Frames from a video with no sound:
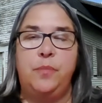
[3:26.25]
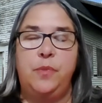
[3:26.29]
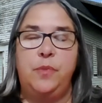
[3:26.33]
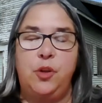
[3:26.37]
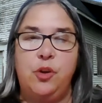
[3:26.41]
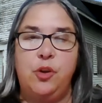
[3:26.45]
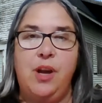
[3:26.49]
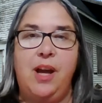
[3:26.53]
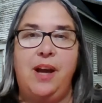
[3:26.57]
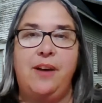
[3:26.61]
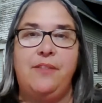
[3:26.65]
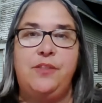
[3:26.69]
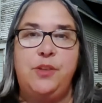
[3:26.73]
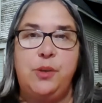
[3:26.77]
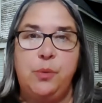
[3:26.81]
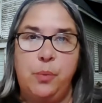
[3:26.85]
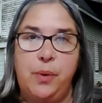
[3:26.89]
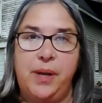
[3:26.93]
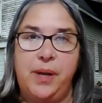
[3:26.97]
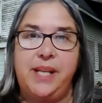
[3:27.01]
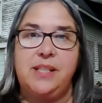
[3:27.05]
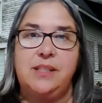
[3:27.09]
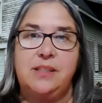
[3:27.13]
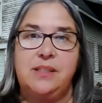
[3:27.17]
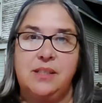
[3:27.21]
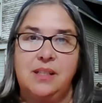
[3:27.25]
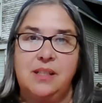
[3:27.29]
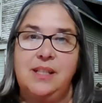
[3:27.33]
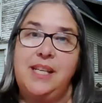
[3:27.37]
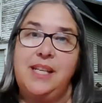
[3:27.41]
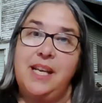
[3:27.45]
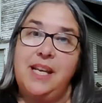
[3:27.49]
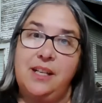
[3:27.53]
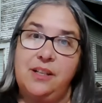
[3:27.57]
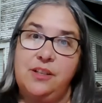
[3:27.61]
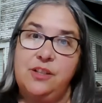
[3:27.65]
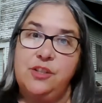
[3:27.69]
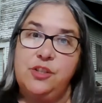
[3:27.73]
You have to wait till
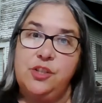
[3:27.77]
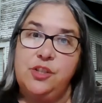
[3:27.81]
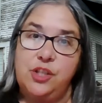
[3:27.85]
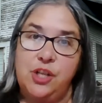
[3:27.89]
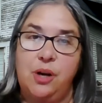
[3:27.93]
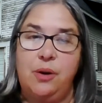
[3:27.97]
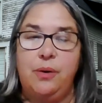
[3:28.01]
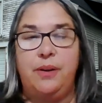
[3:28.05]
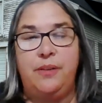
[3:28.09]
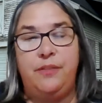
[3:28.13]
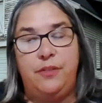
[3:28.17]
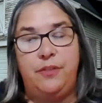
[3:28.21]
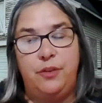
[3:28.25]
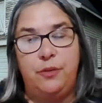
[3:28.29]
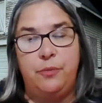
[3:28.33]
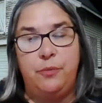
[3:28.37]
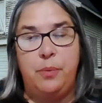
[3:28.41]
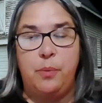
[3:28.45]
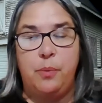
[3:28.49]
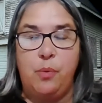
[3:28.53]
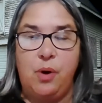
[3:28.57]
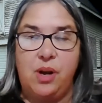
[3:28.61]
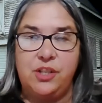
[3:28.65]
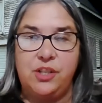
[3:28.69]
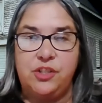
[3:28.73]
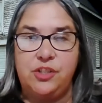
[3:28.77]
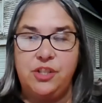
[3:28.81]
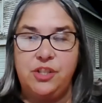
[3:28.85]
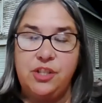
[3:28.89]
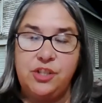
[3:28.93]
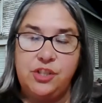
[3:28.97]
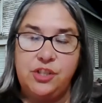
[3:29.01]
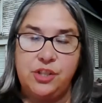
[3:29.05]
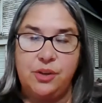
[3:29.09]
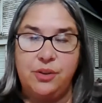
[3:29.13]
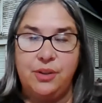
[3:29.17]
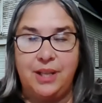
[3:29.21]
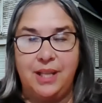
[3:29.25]
the end of the show. If you've been watching the
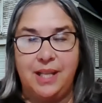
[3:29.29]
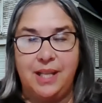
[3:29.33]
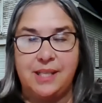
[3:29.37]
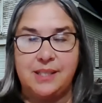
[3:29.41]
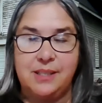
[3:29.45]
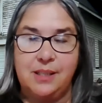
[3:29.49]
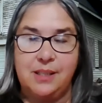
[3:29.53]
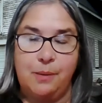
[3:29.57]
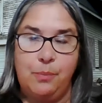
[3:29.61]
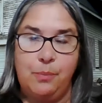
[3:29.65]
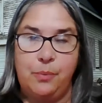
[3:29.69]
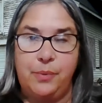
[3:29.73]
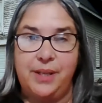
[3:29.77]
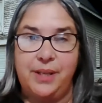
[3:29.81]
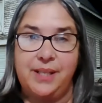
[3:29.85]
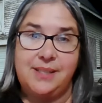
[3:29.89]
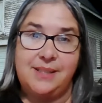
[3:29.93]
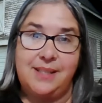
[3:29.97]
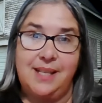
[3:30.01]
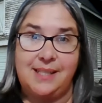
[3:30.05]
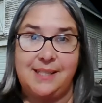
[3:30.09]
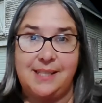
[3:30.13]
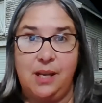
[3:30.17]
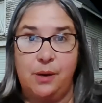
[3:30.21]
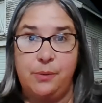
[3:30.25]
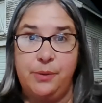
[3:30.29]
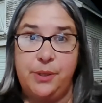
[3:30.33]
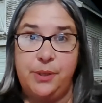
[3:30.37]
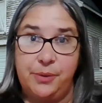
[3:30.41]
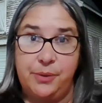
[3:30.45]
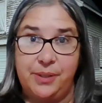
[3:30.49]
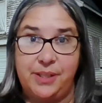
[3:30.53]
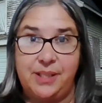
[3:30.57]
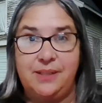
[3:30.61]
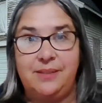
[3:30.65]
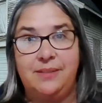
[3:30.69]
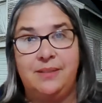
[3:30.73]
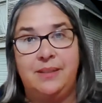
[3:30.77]
show the last couple weeks, that's how we do
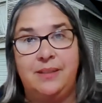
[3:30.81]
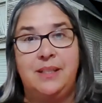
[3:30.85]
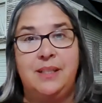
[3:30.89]
it.